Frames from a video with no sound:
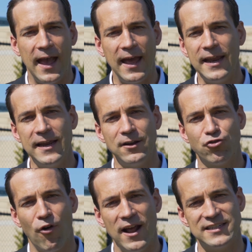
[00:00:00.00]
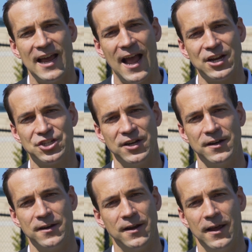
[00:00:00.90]
Any
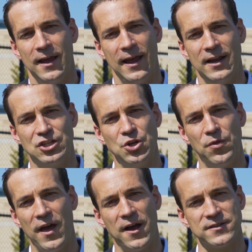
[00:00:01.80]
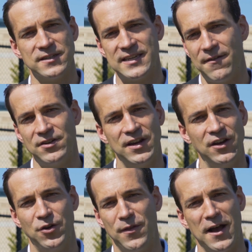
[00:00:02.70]
transaction in
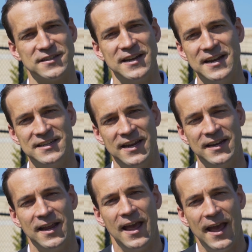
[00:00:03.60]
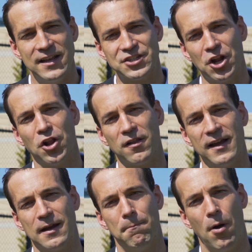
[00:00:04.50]
2017, 2018 is going to look
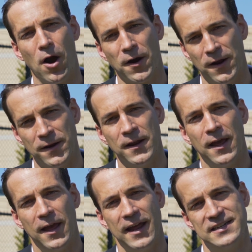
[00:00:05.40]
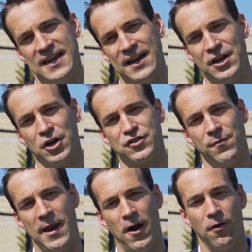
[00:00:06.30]
like a bargain in 10 years
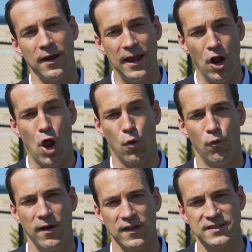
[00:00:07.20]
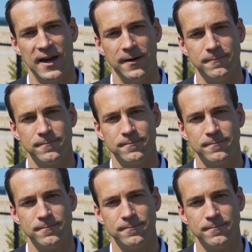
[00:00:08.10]
from now in Ottawa real estate.